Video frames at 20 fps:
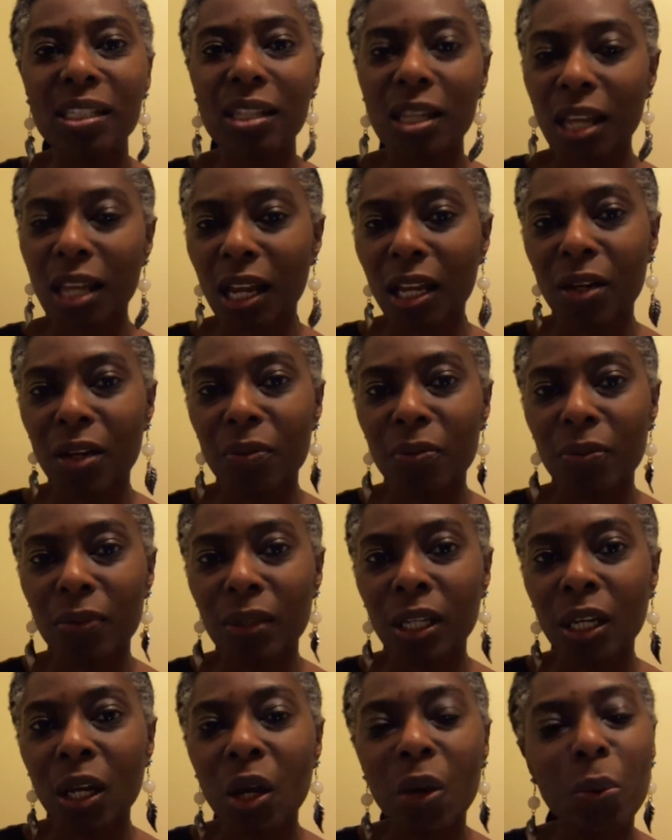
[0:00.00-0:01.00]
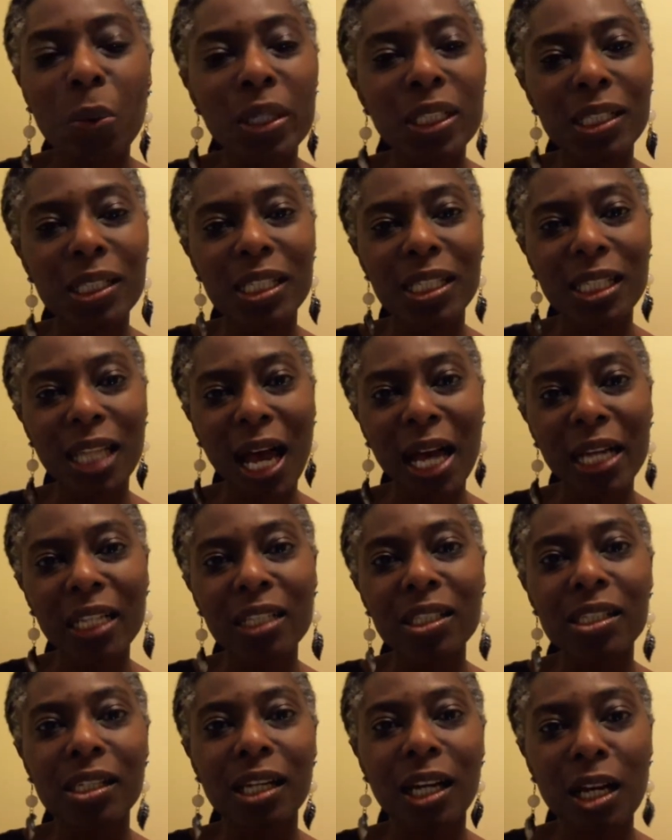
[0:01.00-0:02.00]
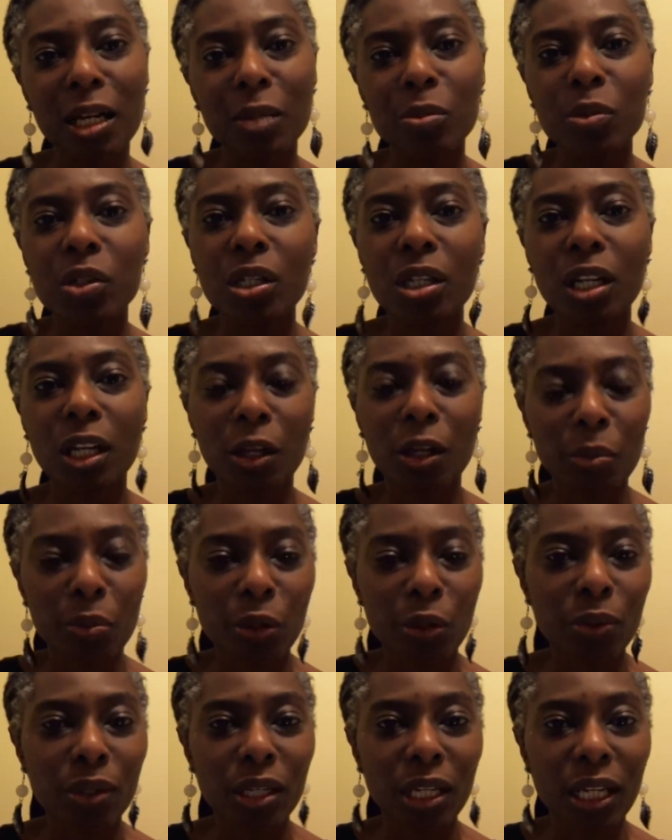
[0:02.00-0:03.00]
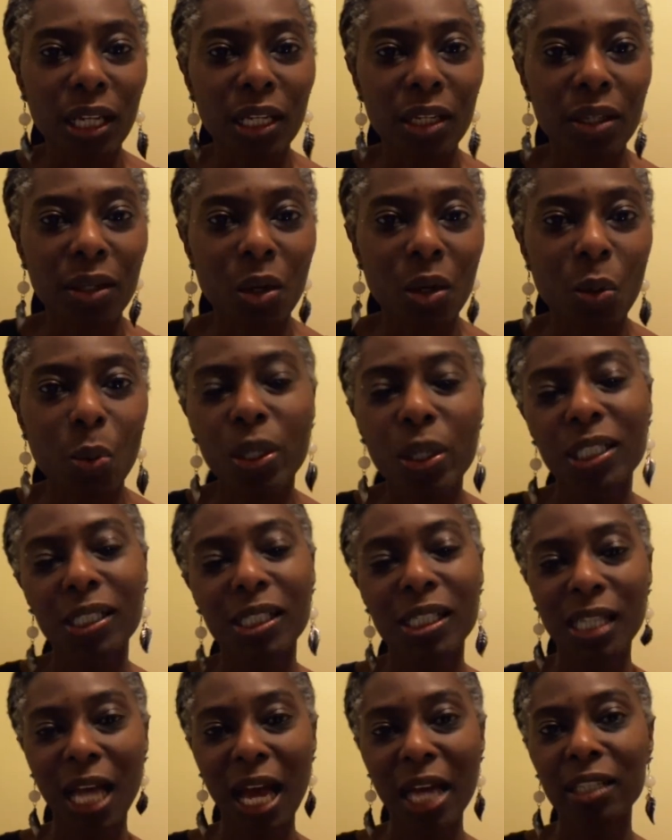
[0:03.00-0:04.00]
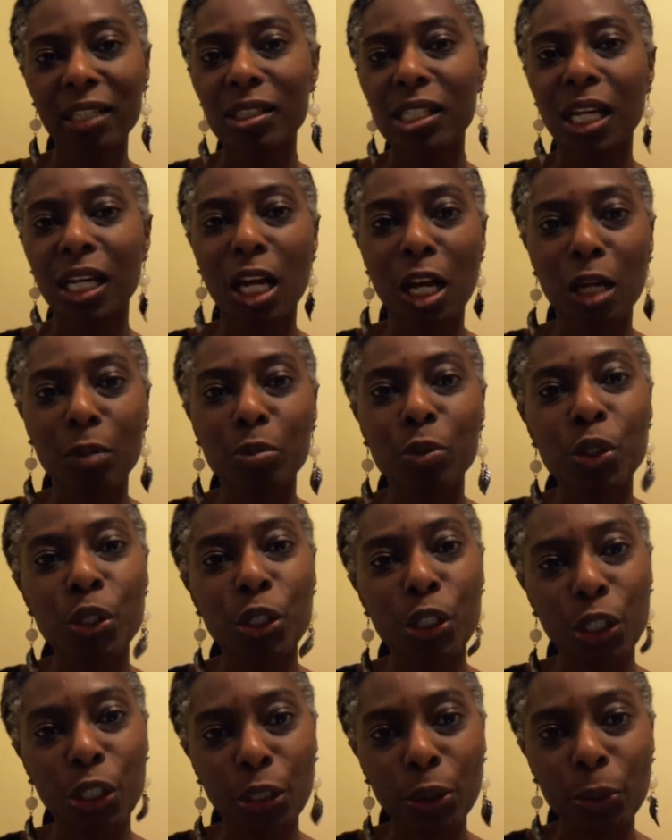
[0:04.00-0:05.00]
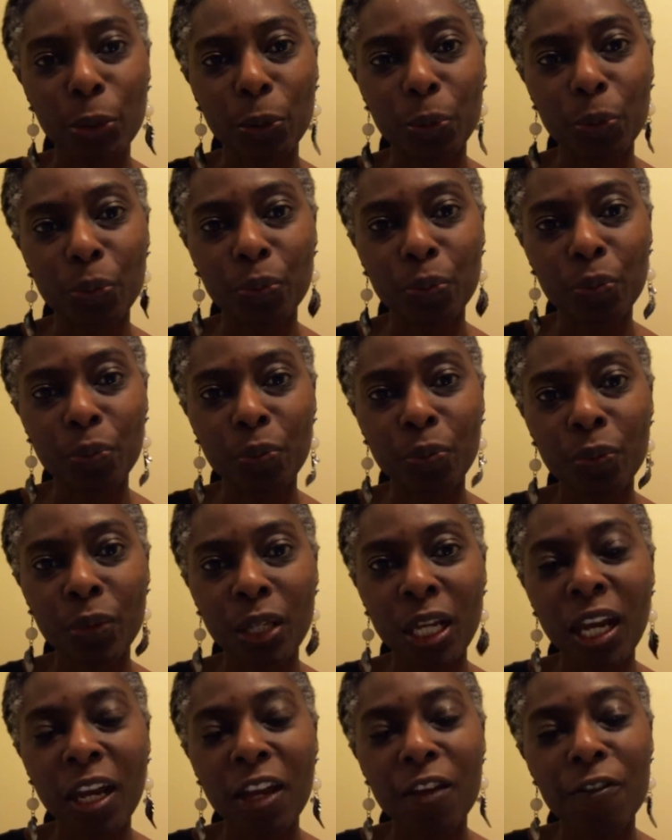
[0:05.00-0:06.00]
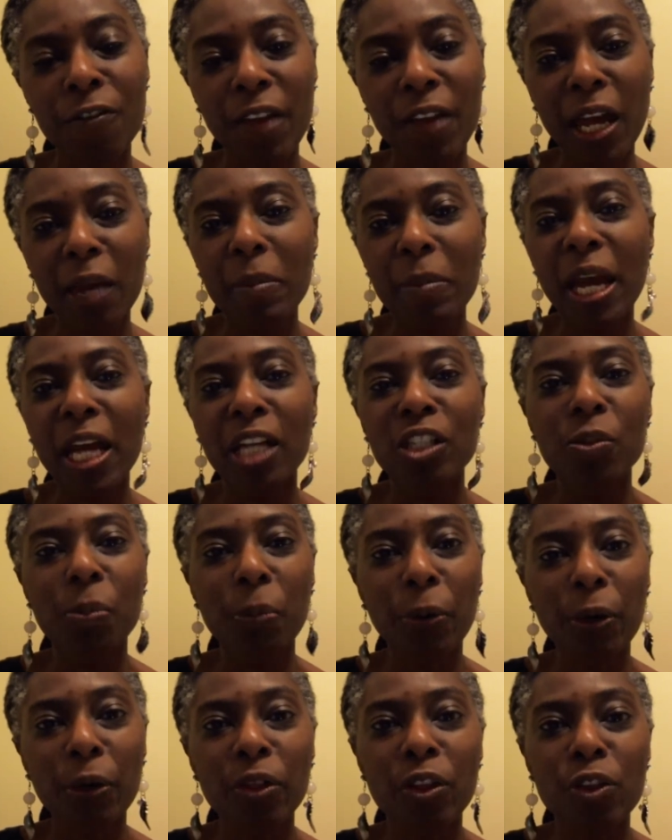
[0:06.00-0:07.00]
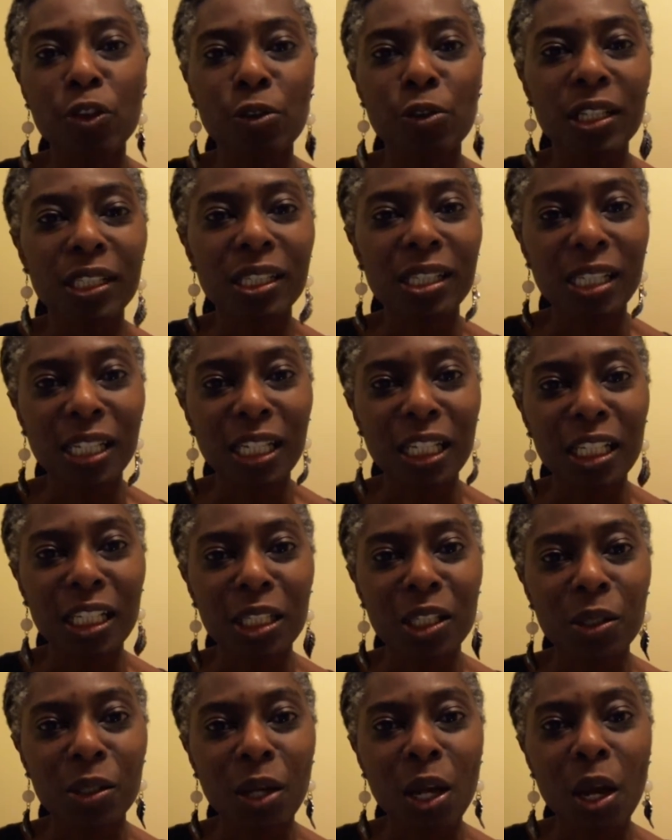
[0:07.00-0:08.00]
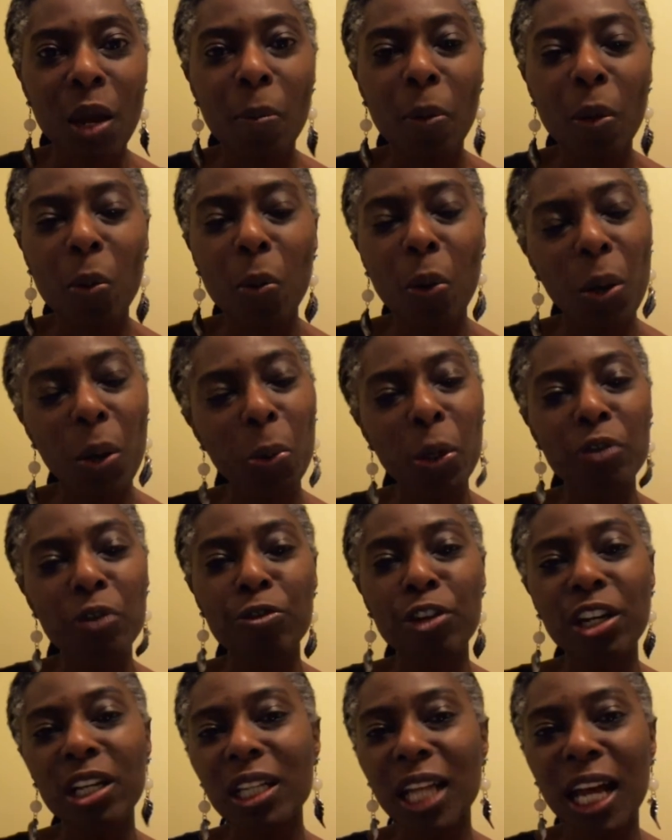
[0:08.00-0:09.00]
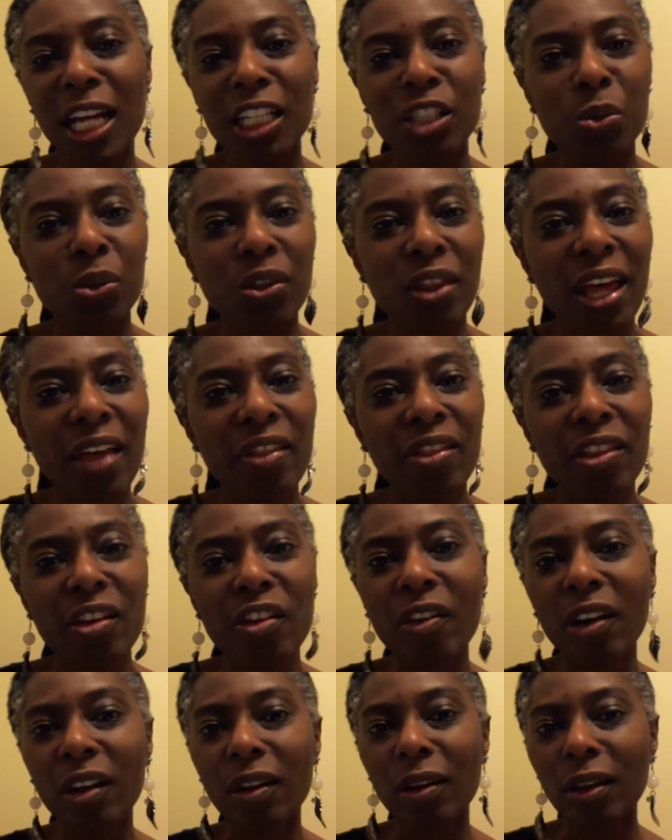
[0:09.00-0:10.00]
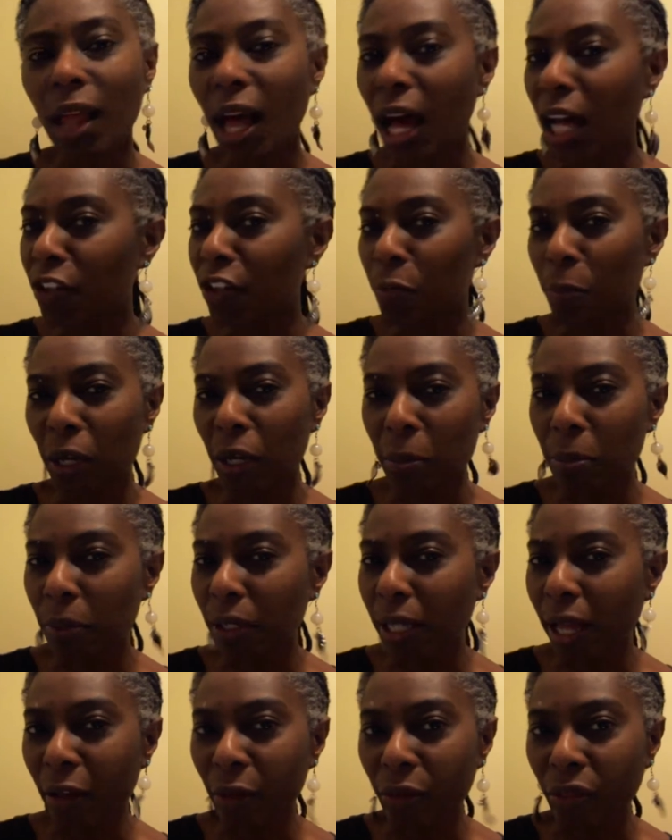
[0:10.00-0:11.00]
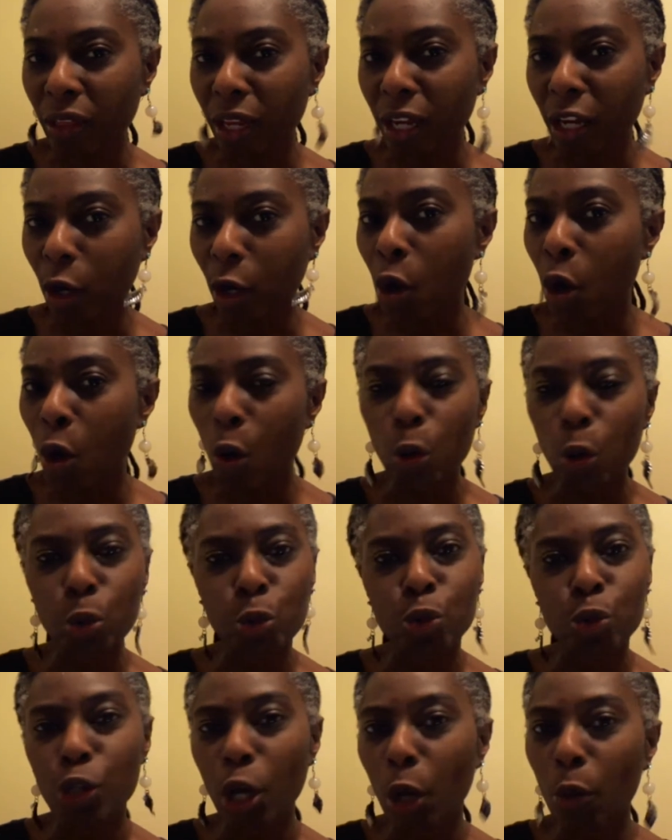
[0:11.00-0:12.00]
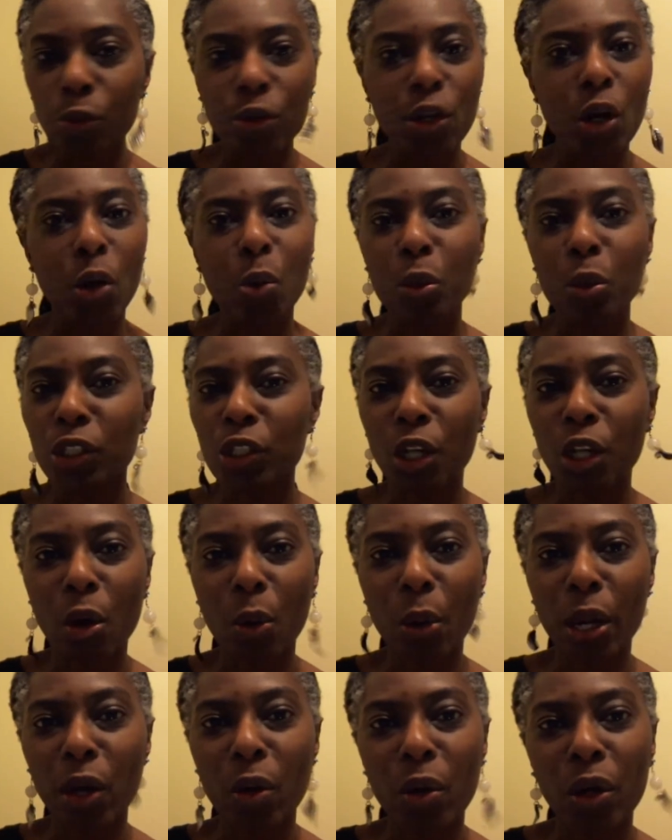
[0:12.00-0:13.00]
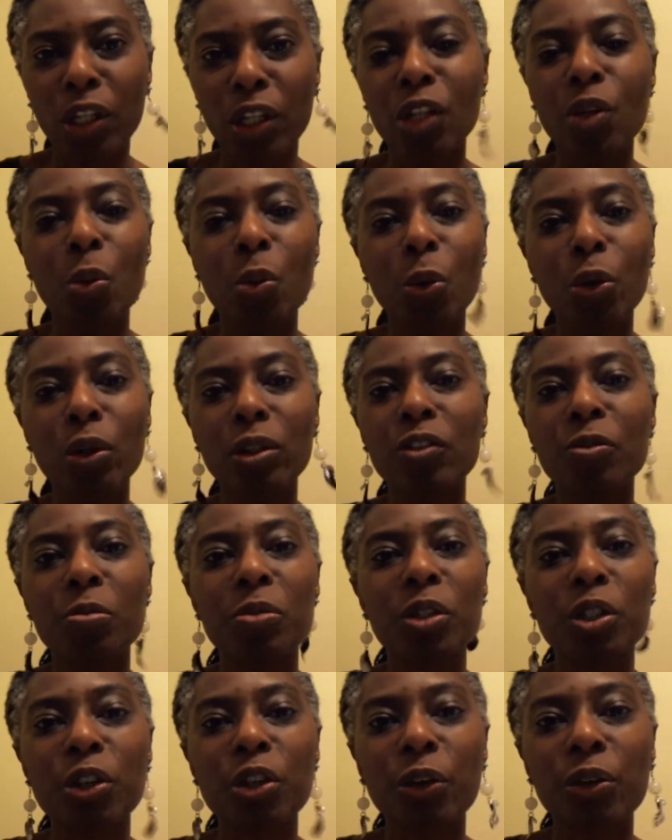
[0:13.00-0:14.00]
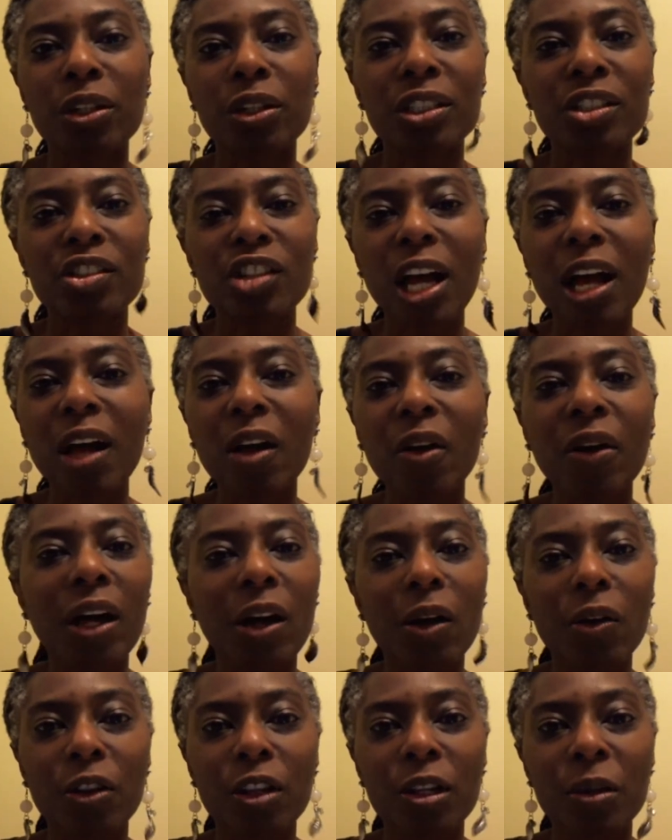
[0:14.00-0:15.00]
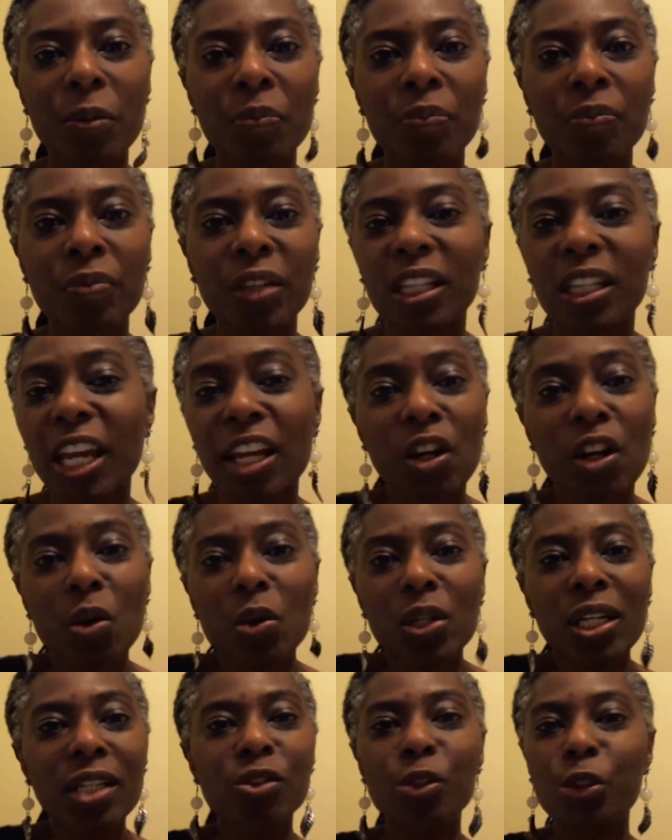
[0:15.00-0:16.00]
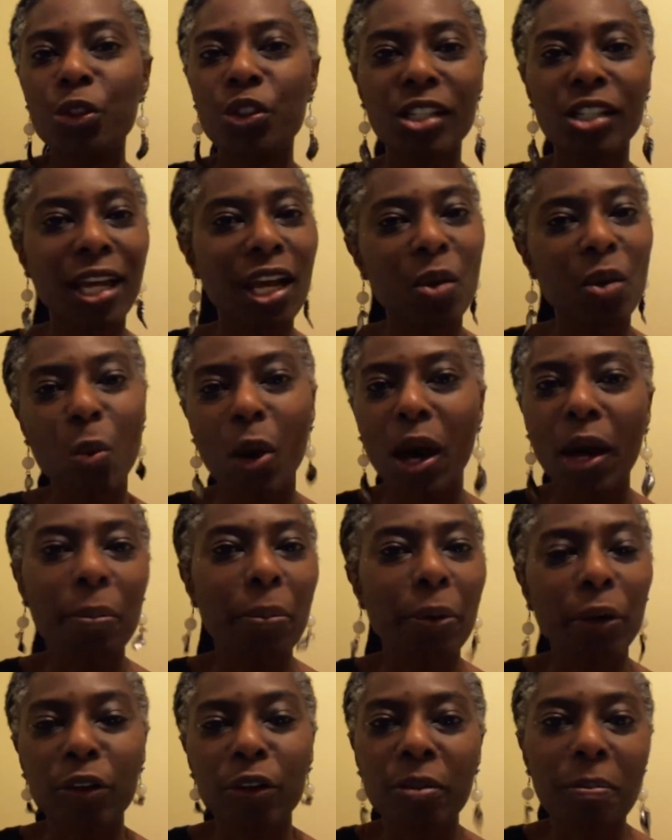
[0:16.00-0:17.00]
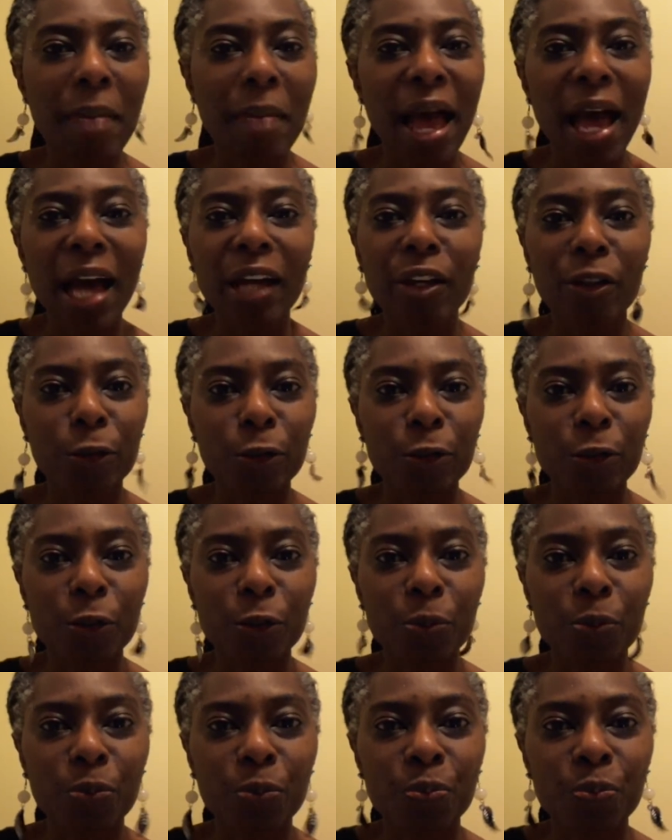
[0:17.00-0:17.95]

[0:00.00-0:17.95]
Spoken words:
thing. We decided to come to the community. We decided to come to you. FAM has birth trustees, but what we realized was that there are a lot of people out there who don't know what's going on in the world of maternal and child health. They don't understand why birth matters.